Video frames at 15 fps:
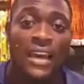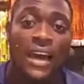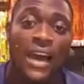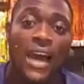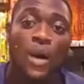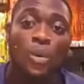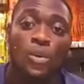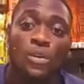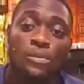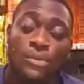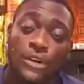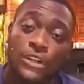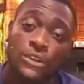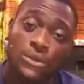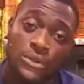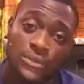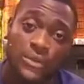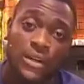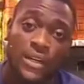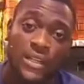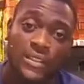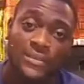I will produce for
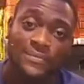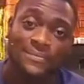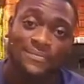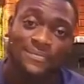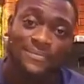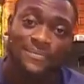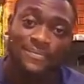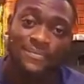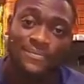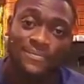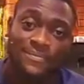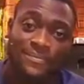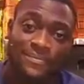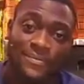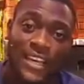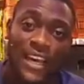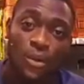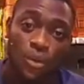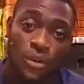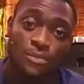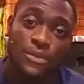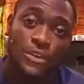her. I
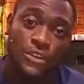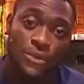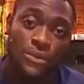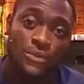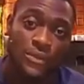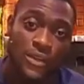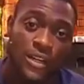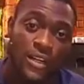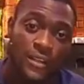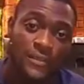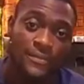will produce for her.